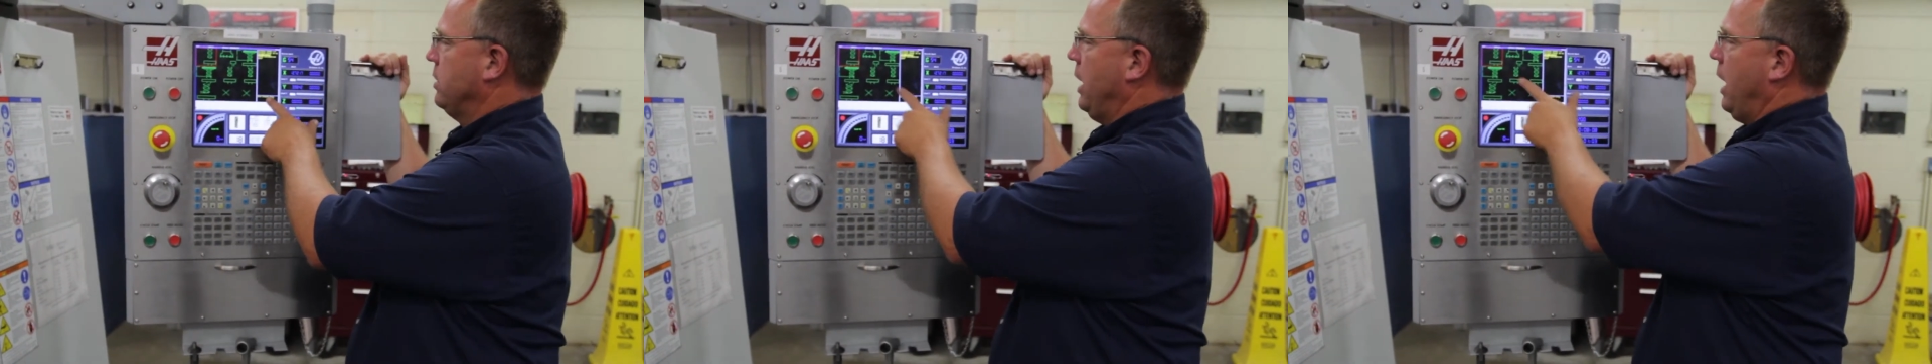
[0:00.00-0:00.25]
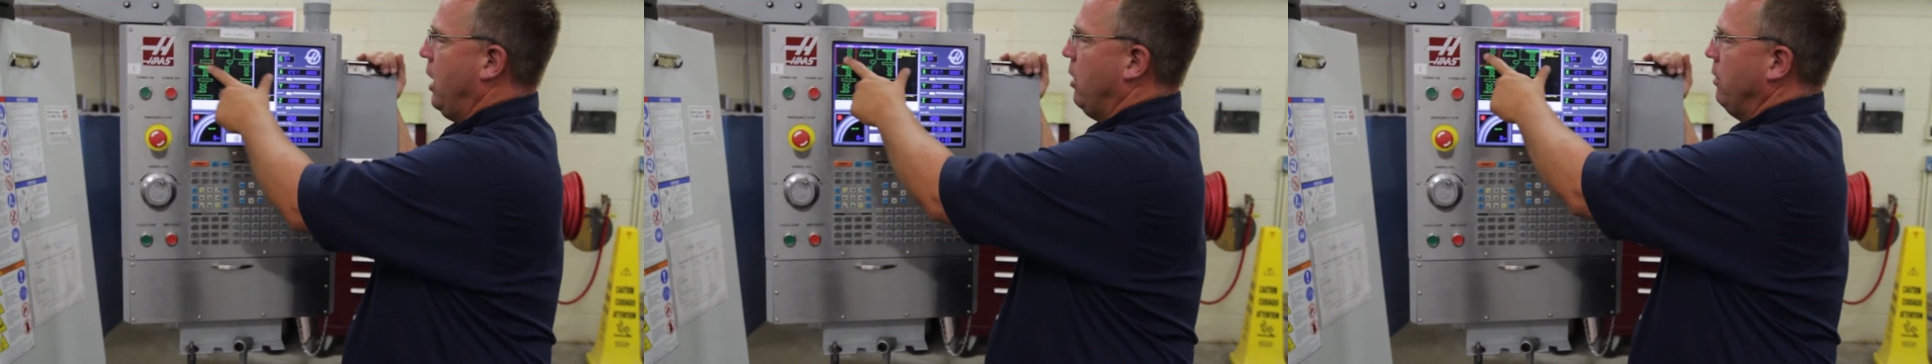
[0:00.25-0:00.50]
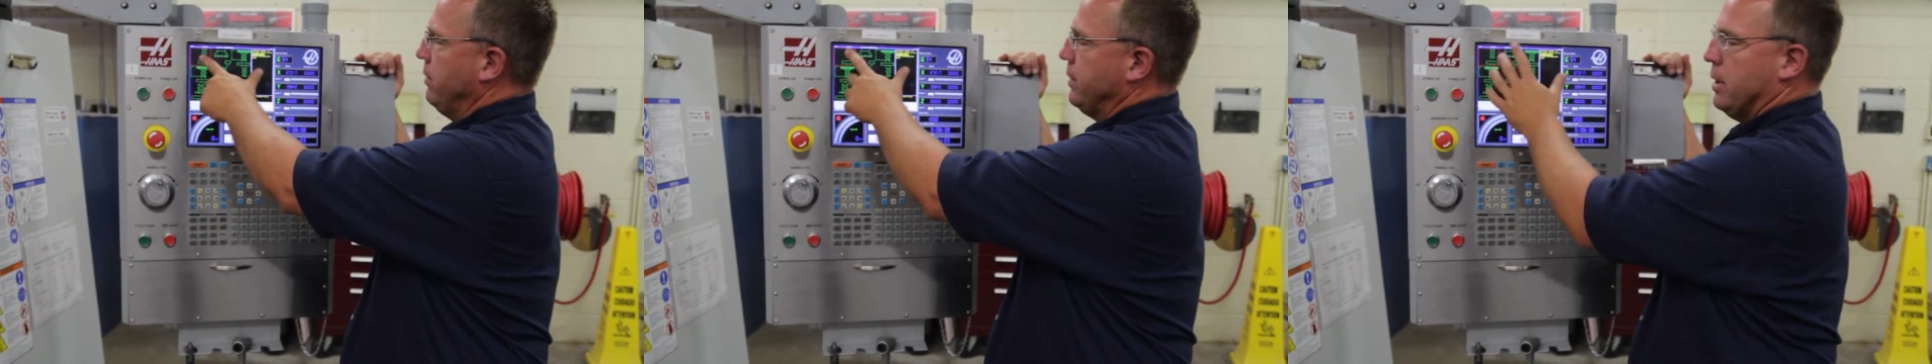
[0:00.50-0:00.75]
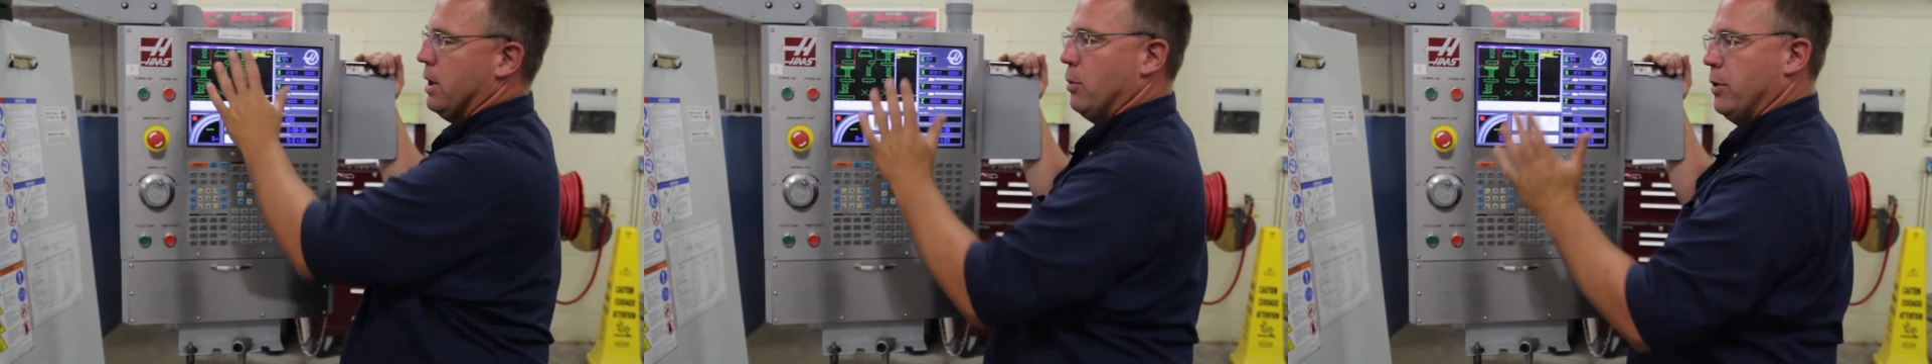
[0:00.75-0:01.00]
Now,
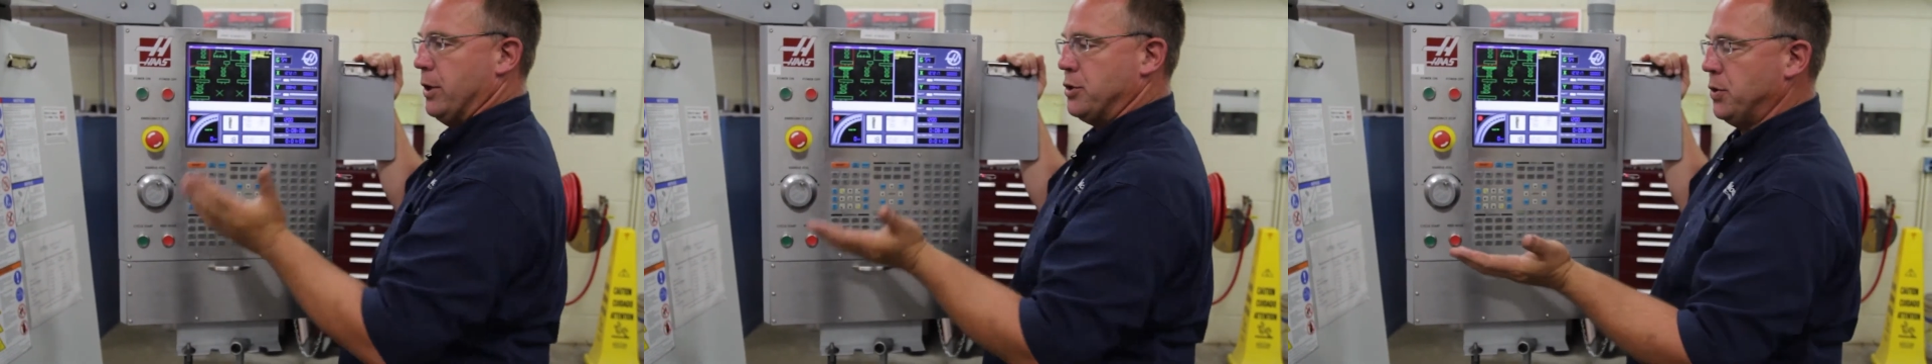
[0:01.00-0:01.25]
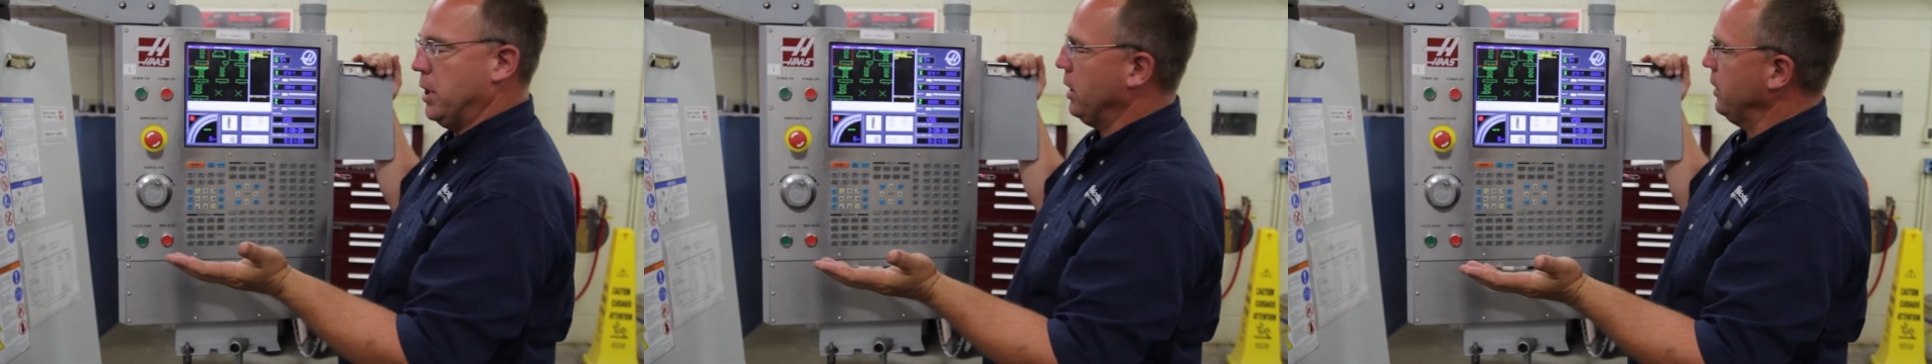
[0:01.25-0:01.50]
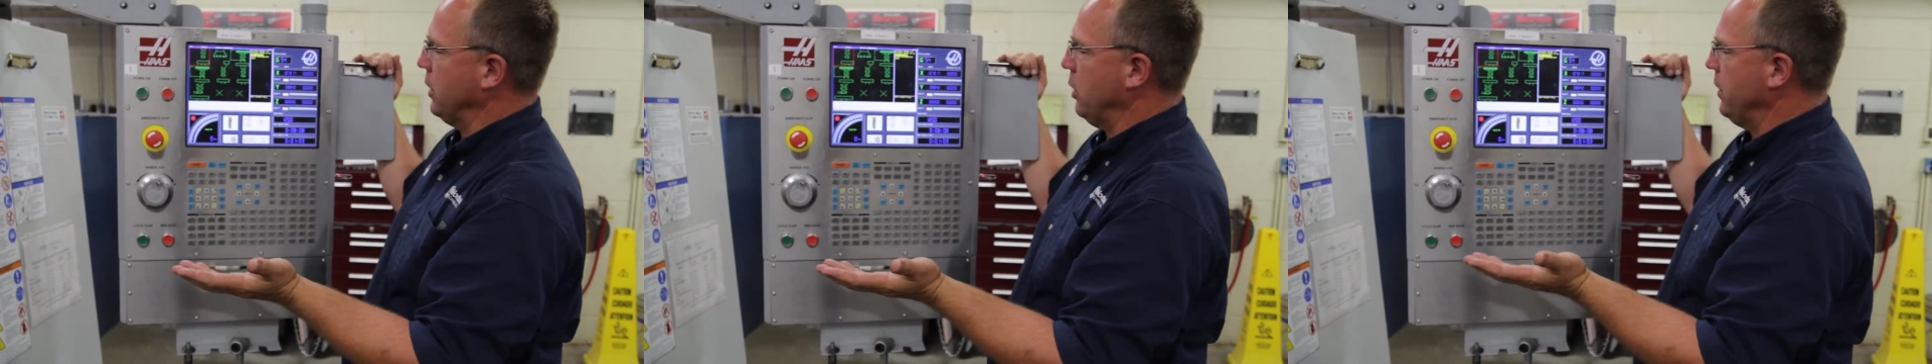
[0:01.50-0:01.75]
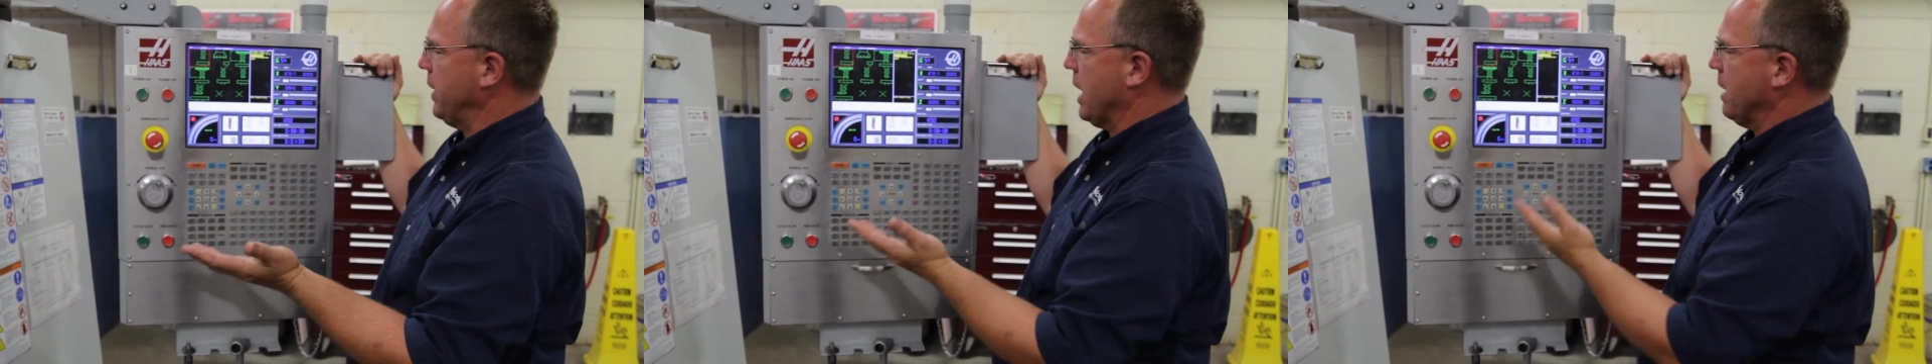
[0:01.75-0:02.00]
with a drill, the
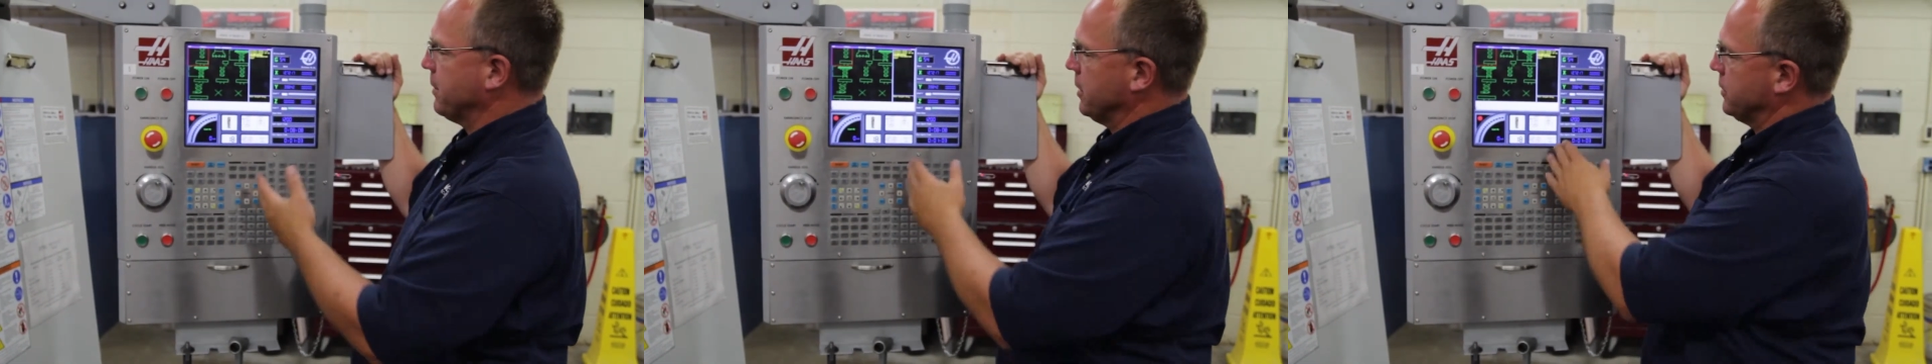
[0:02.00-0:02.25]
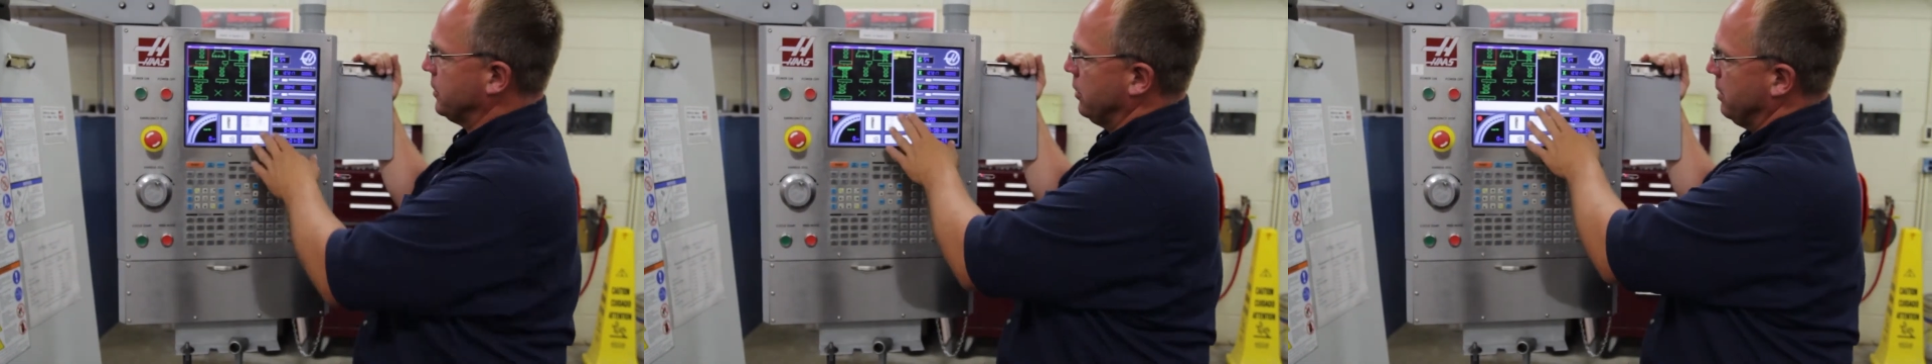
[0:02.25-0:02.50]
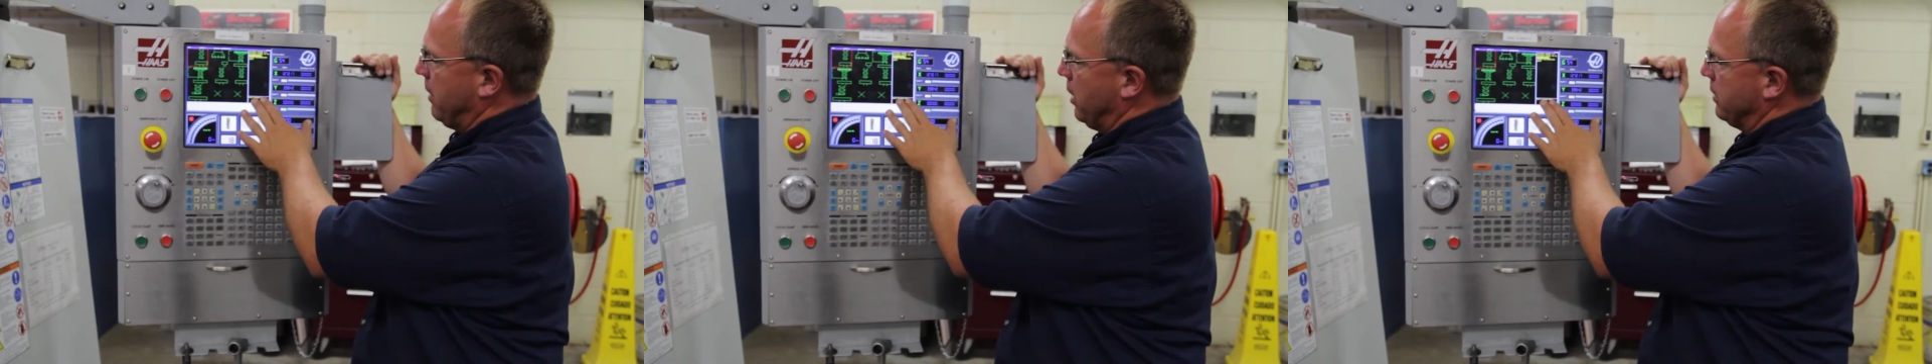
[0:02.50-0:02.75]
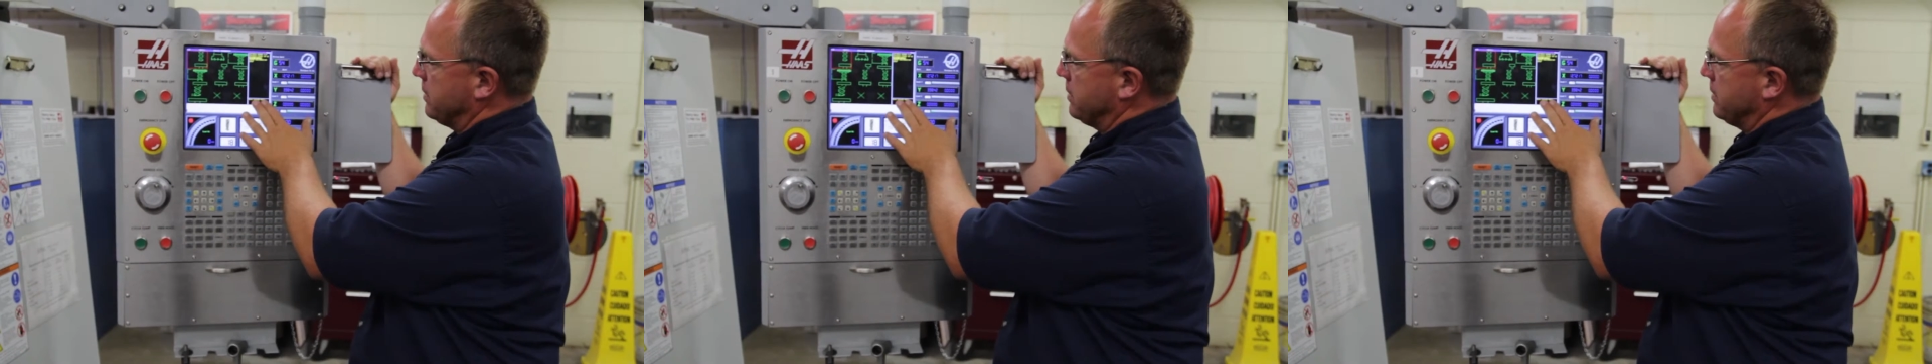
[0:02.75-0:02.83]
only thing I'm concerned about